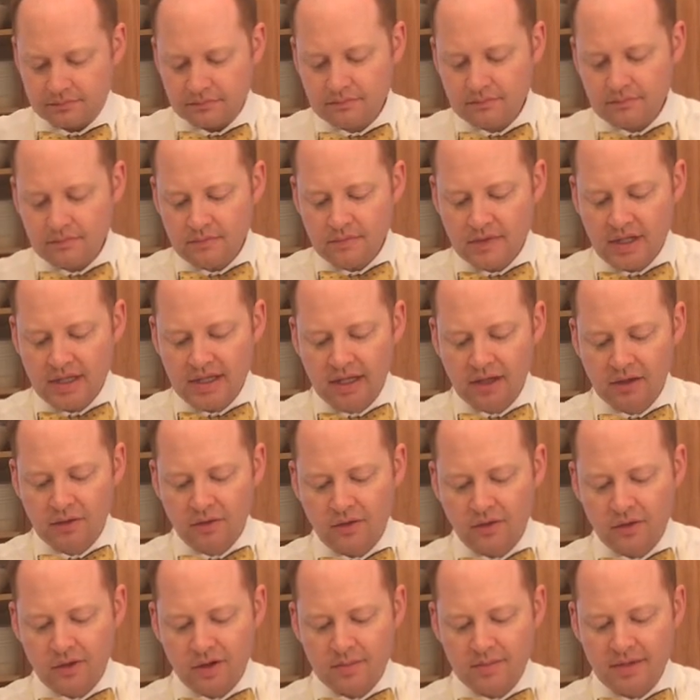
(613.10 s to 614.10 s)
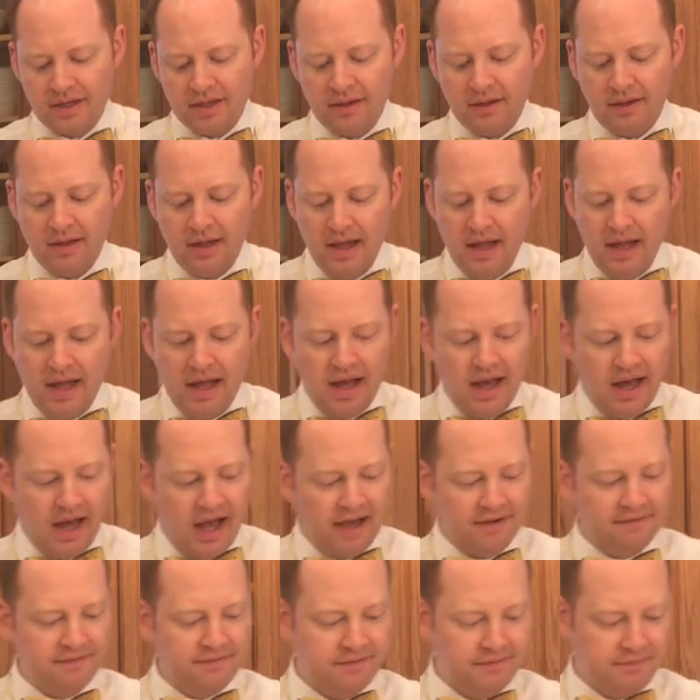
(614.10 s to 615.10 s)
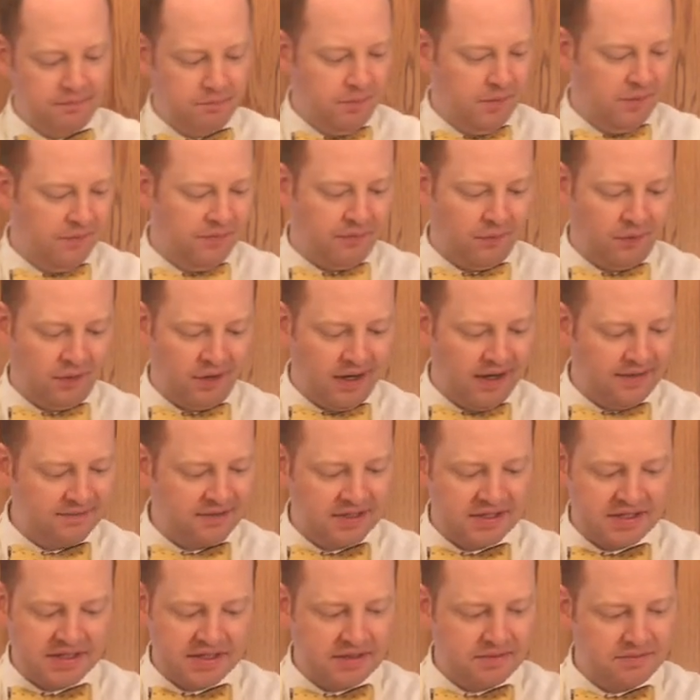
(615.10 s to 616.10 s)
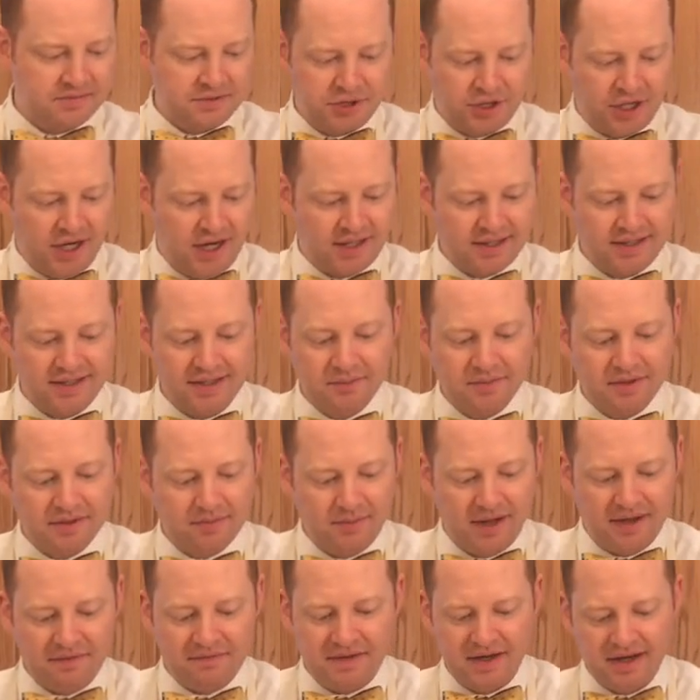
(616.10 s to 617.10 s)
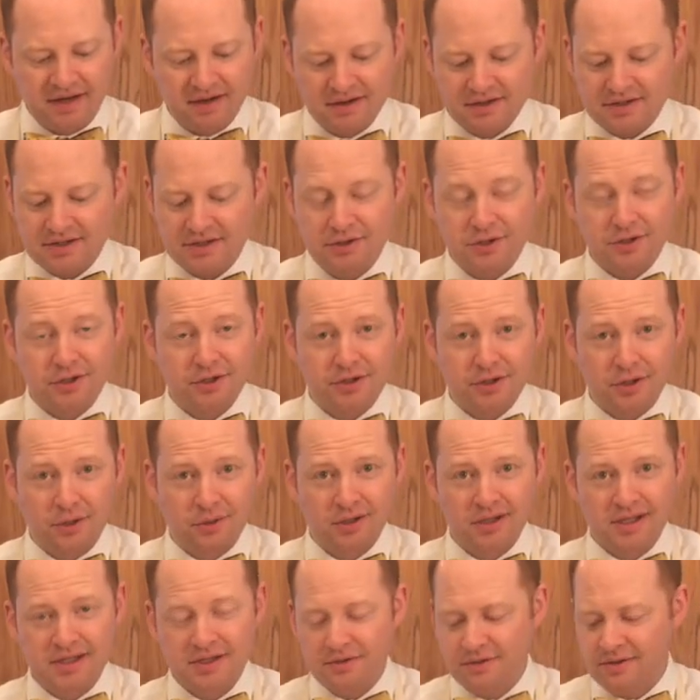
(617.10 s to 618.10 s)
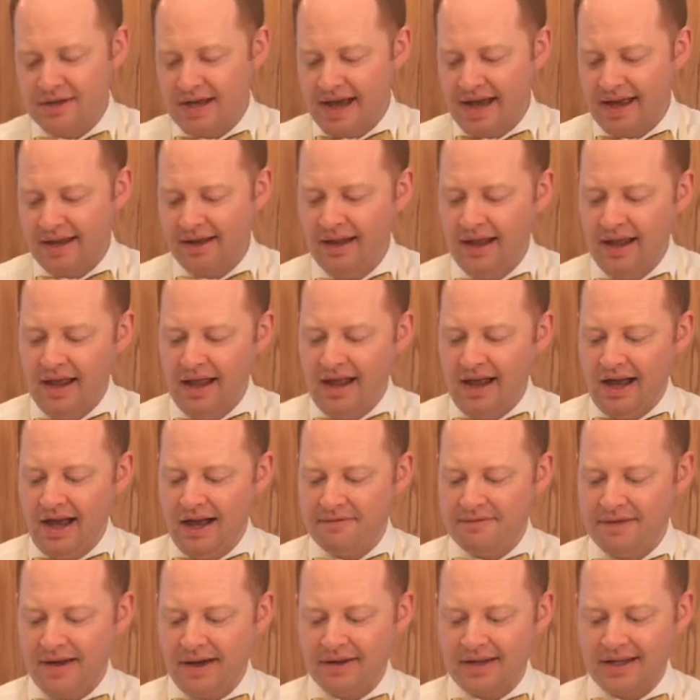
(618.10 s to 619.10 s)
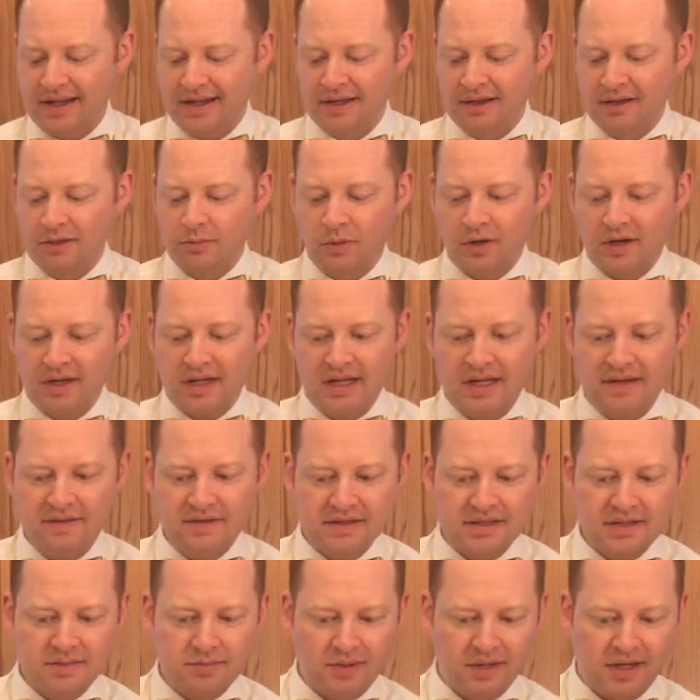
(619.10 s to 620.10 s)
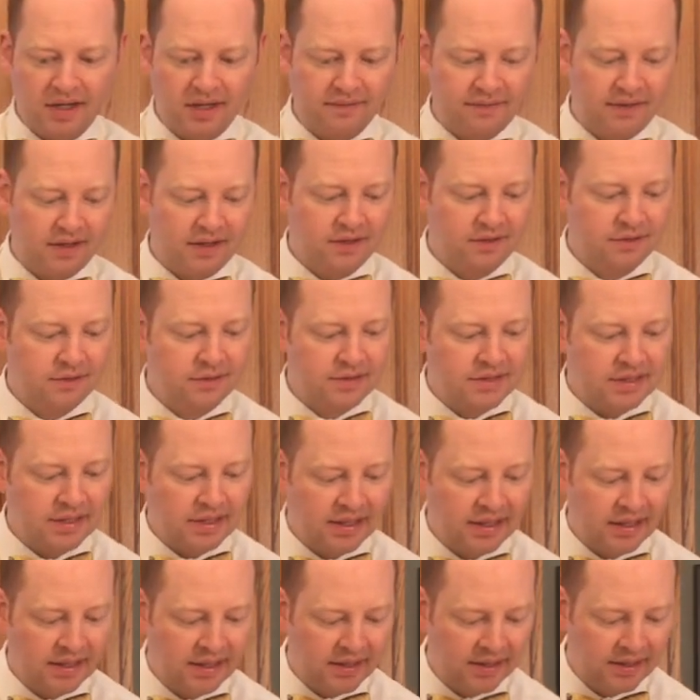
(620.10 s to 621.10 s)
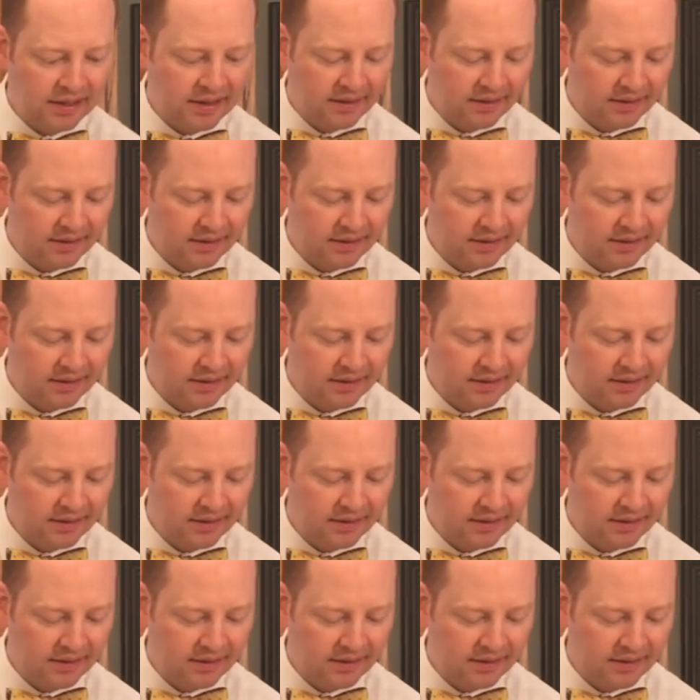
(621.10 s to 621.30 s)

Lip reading: yellow cornmeal. Before I just chucked it with my fingers, and you can totally do that. I found I get a little more even spread if I use a,